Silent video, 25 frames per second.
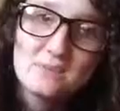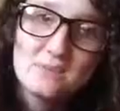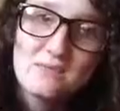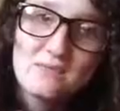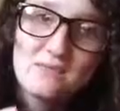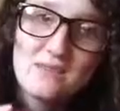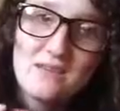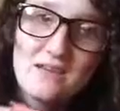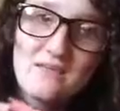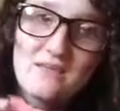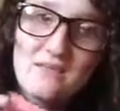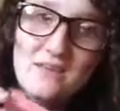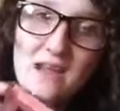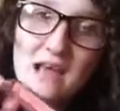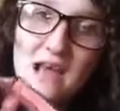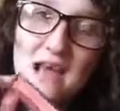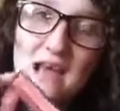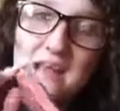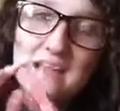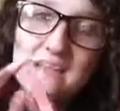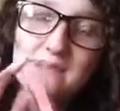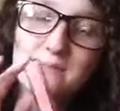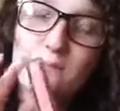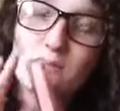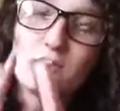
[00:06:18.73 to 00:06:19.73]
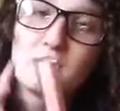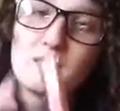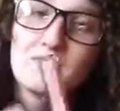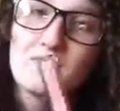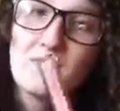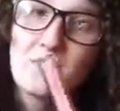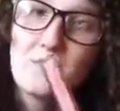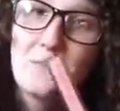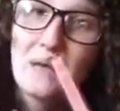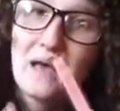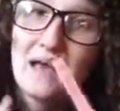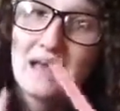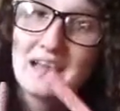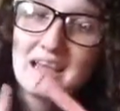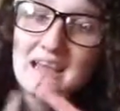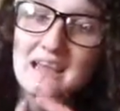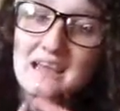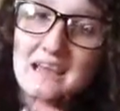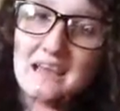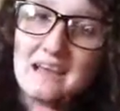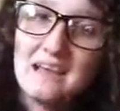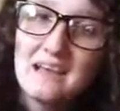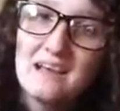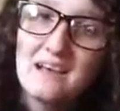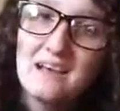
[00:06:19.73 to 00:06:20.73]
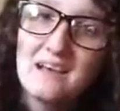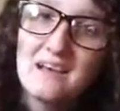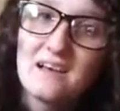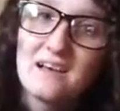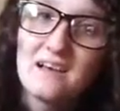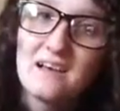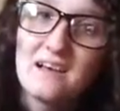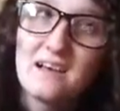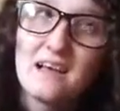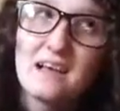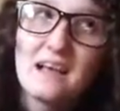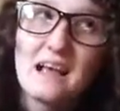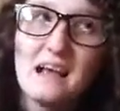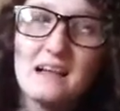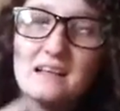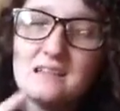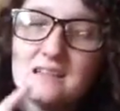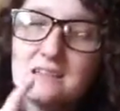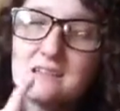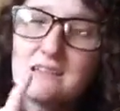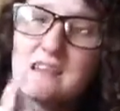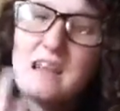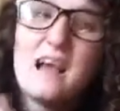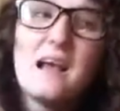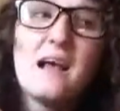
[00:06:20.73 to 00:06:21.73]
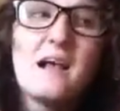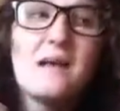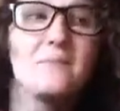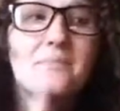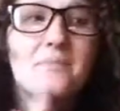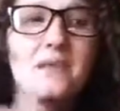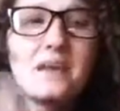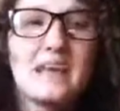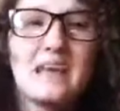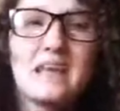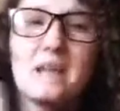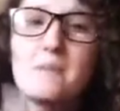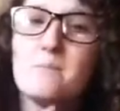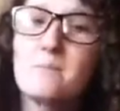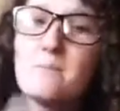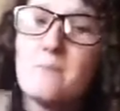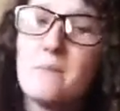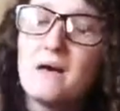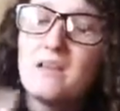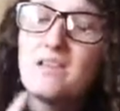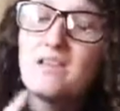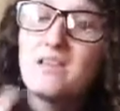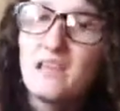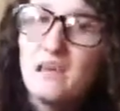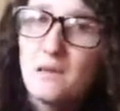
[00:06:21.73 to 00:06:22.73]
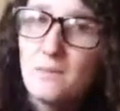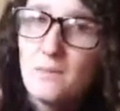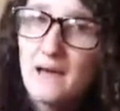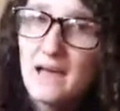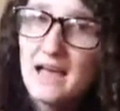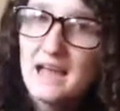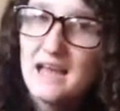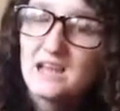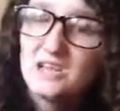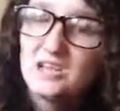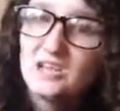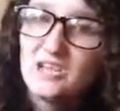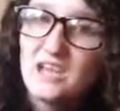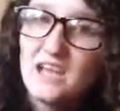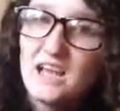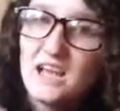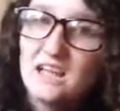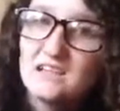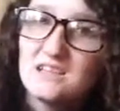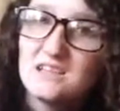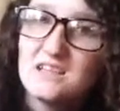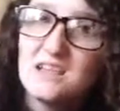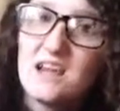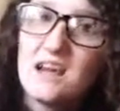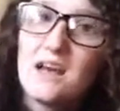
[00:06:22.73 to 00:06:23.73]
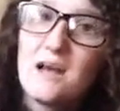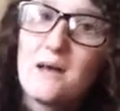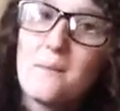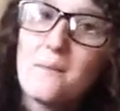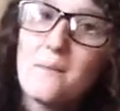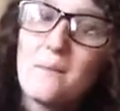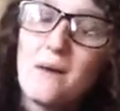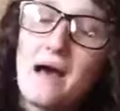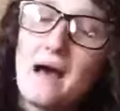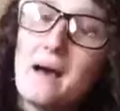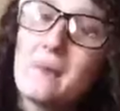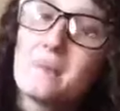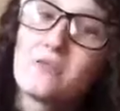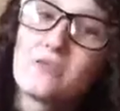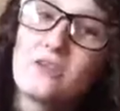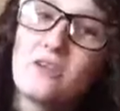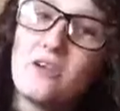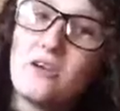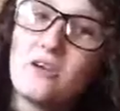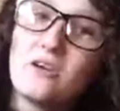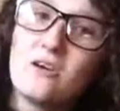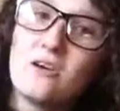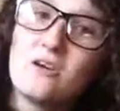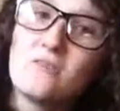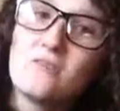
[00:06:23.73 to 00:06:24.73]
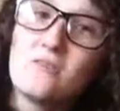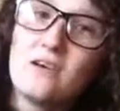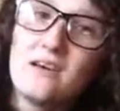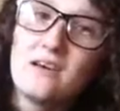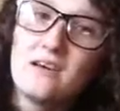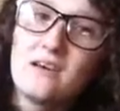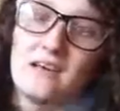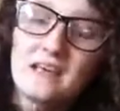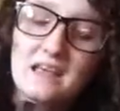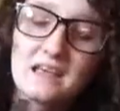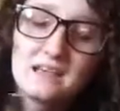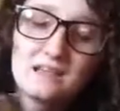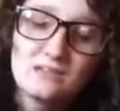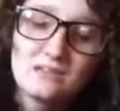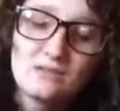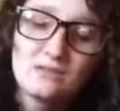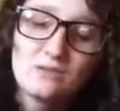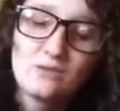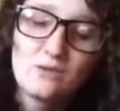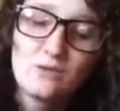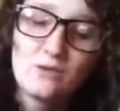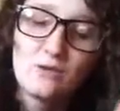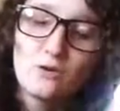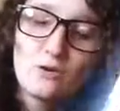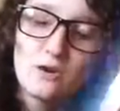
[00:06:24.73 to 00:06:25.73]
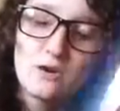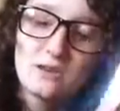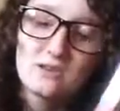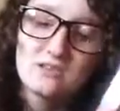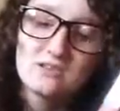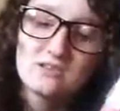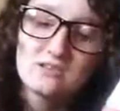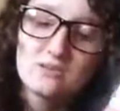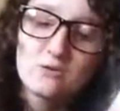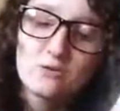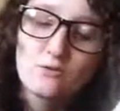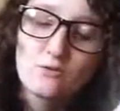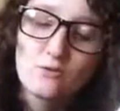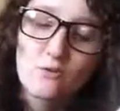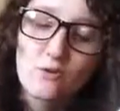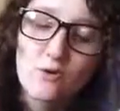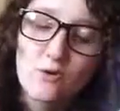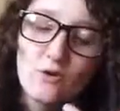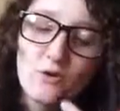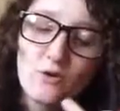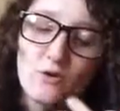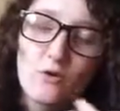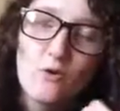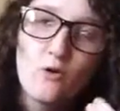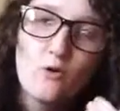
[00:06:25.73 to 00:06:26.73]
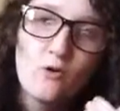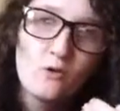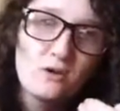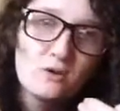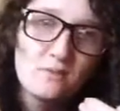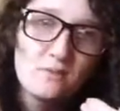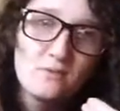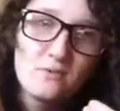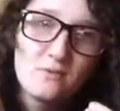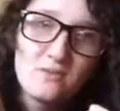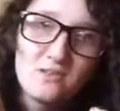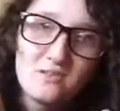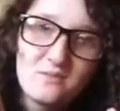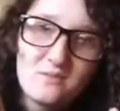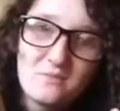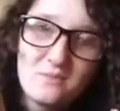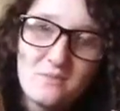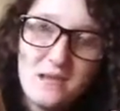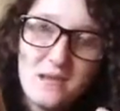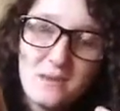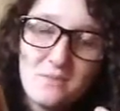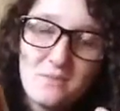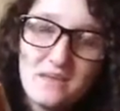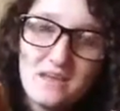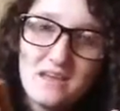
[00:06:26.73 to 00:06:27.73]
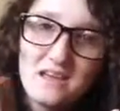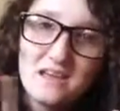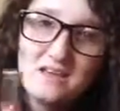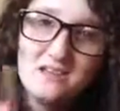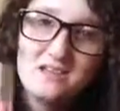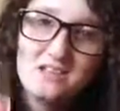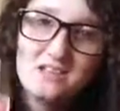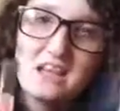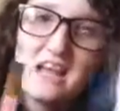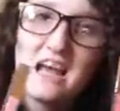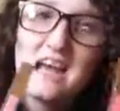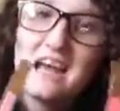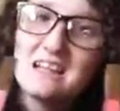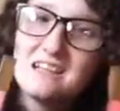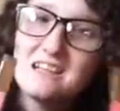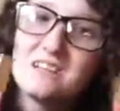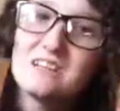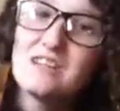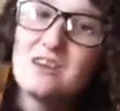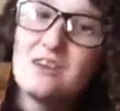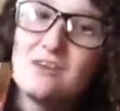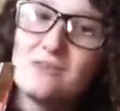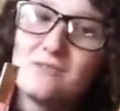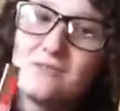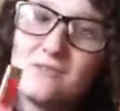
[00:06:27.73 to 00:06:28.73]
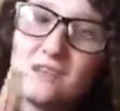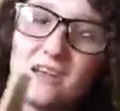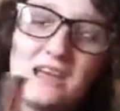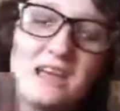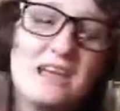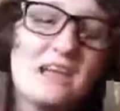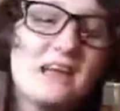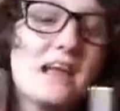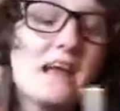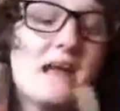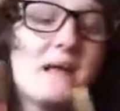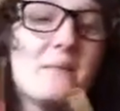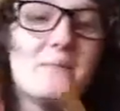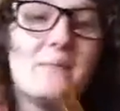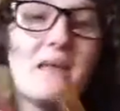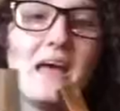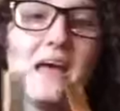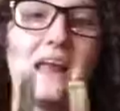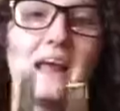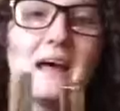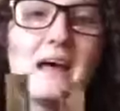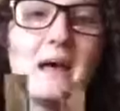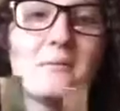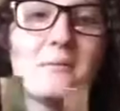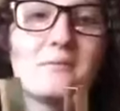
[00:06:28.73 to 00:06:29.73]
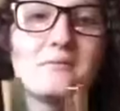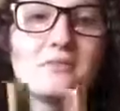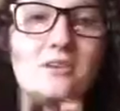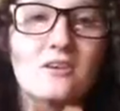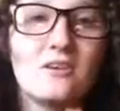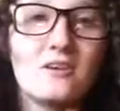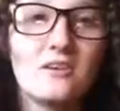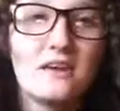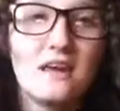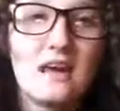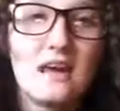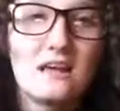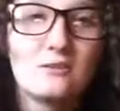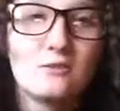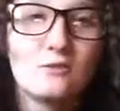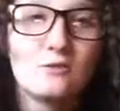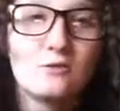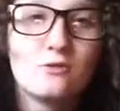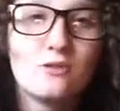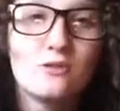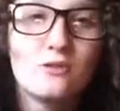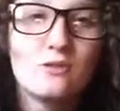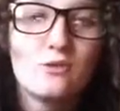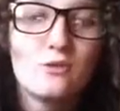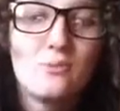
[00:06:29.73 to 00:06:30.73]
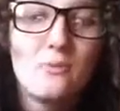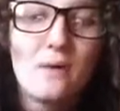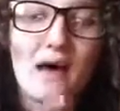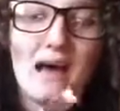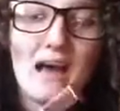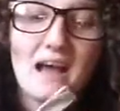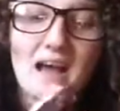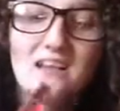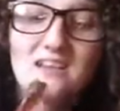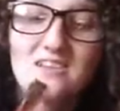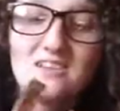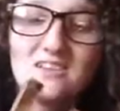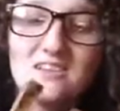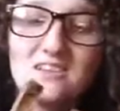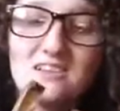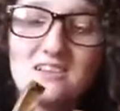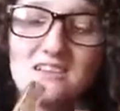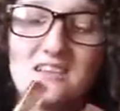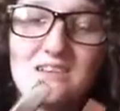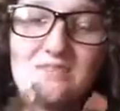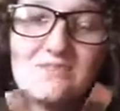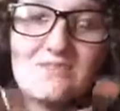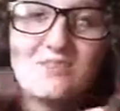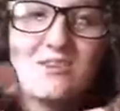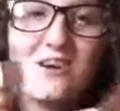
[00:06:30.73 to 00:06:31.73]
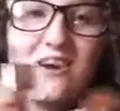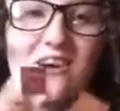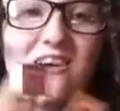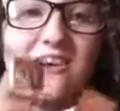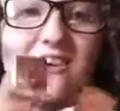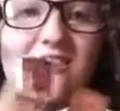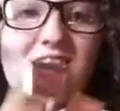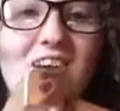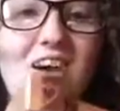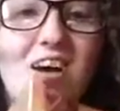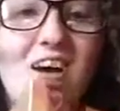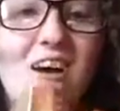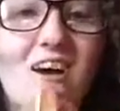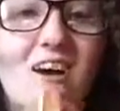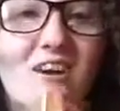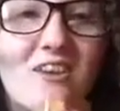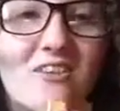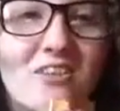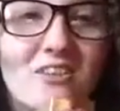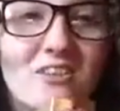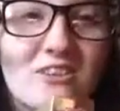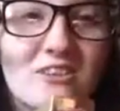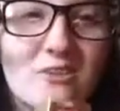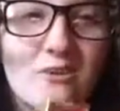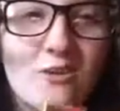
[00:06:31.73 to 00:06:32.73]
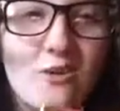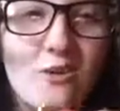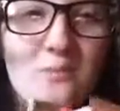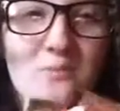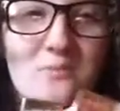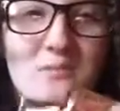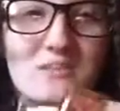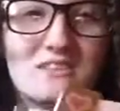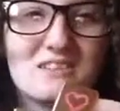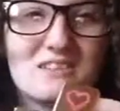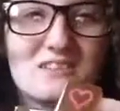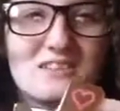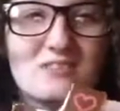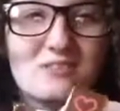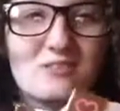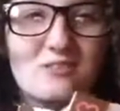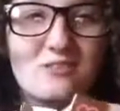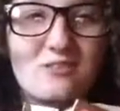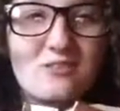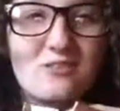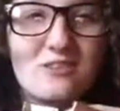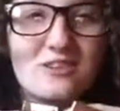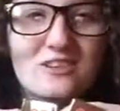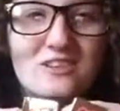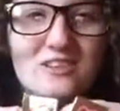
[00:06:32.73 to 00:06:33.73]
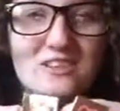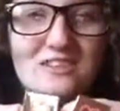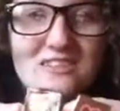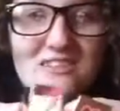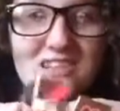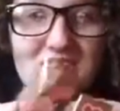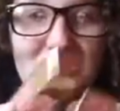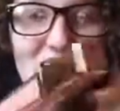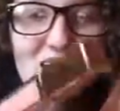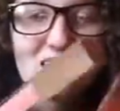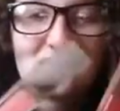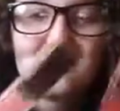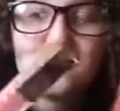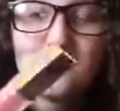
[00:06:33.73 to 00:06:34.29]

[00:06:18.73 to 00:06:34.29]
my favourite. It's more of a pinky, like it's a kind of milky pink shade. But I absolutely love it. Like it's not, it doesn't go on horrible and babyish. It is lovely. And I absolutely adore the new packaging. It's even got a little heart on the top. It's so gorgeous and it's